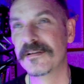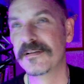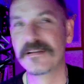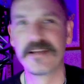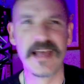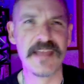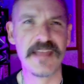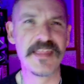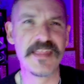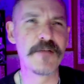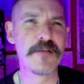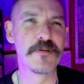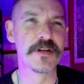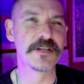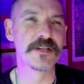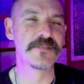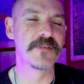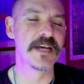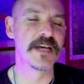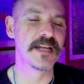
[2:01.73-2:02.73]
and that
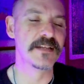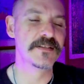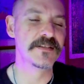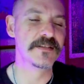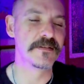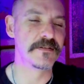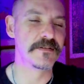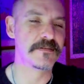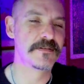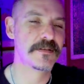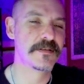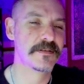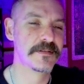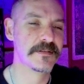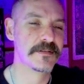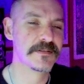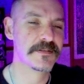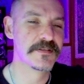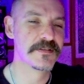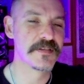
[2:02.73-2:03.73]
worked fine too.
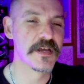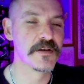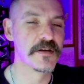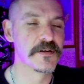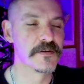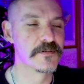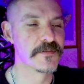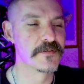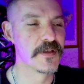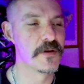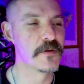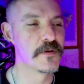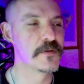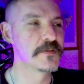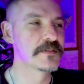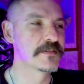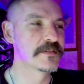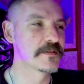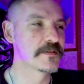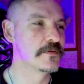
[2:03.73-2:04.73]
So the
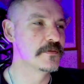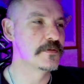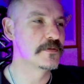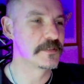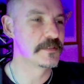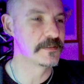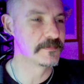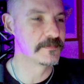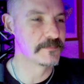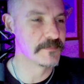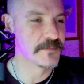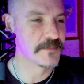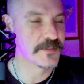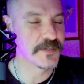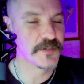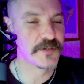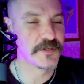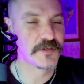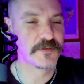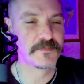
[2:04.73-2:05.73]
old school
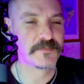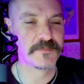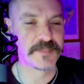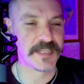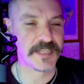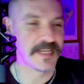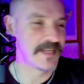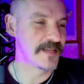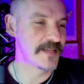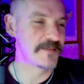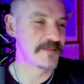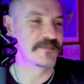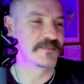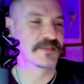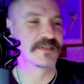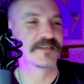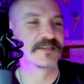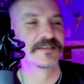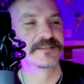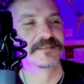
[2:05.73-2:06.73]
Zoom,
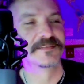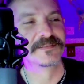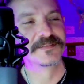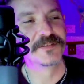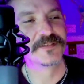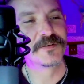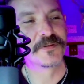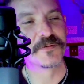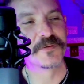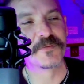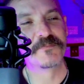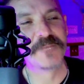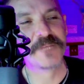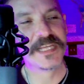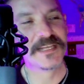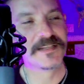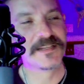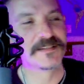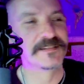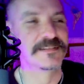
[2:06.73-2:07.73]
Teams, Google
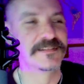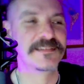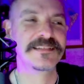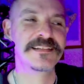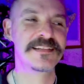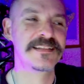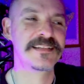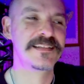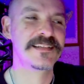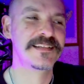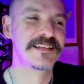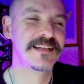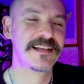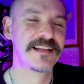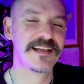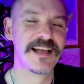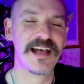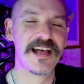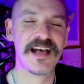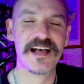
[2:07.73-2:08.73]
Meet,
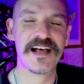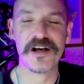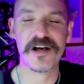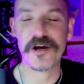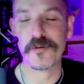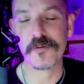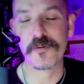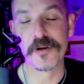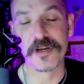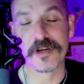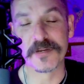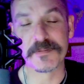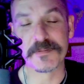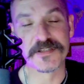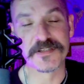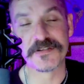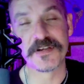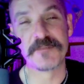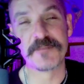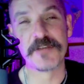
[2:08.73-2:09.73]
all work, but
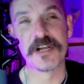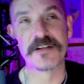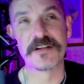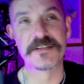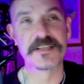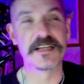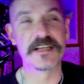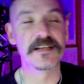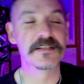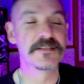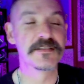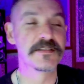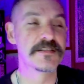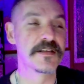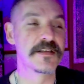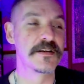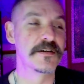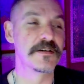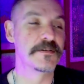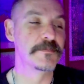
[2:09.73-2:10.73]
StreamYard sucks.
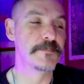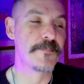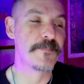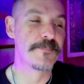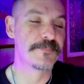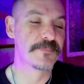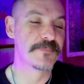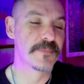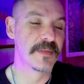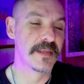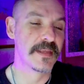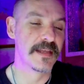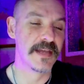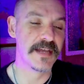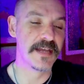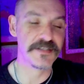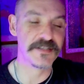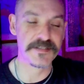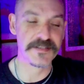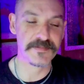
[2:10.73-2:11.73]
So
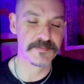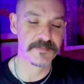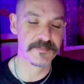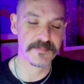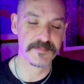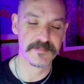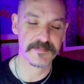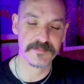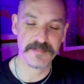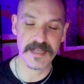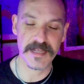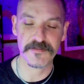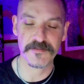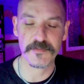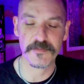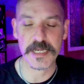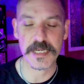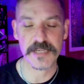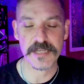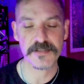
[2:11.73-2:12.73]

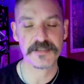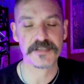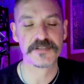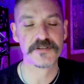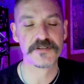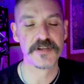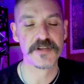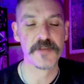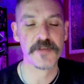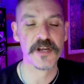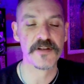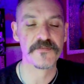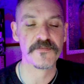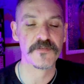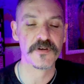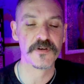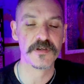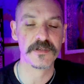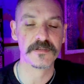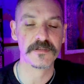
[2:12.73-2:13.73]
everybody uses StreamYard
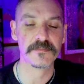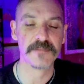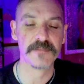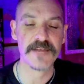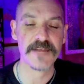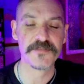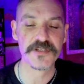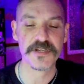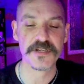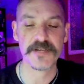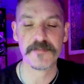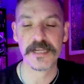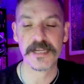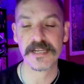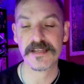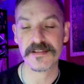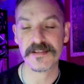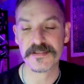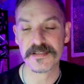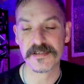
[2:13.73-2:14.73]
for live
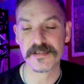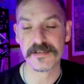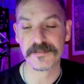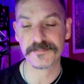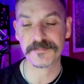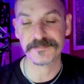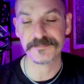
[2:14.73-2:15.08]
streaming, and so